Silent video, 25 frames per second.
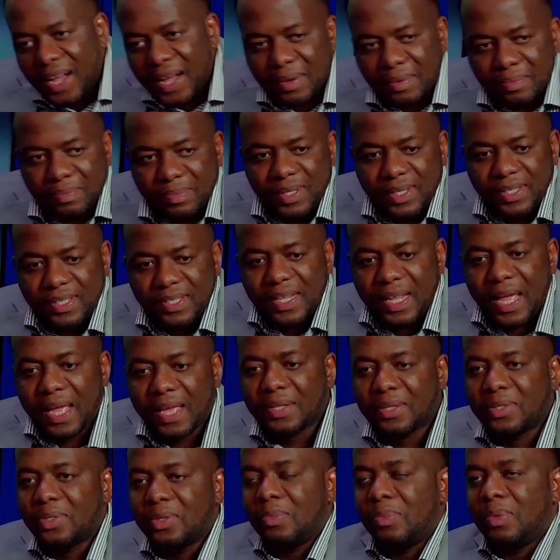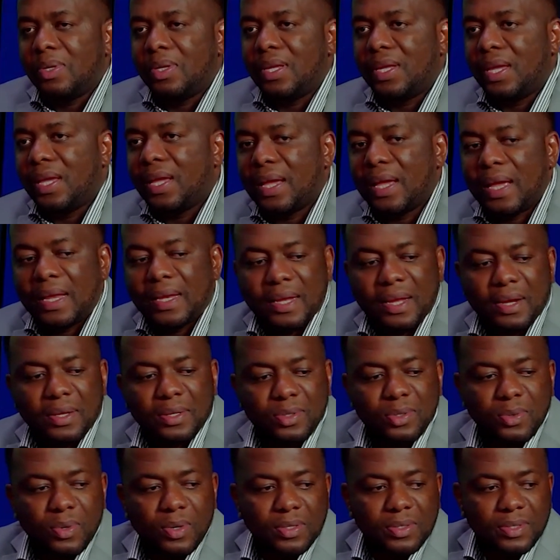It's nice to be here, and I
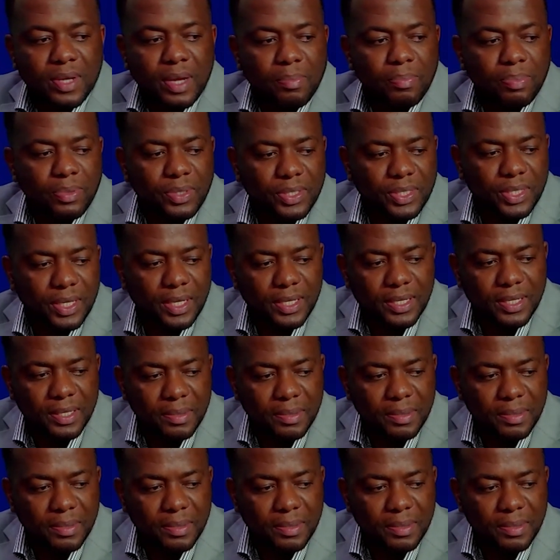also want to appreciate the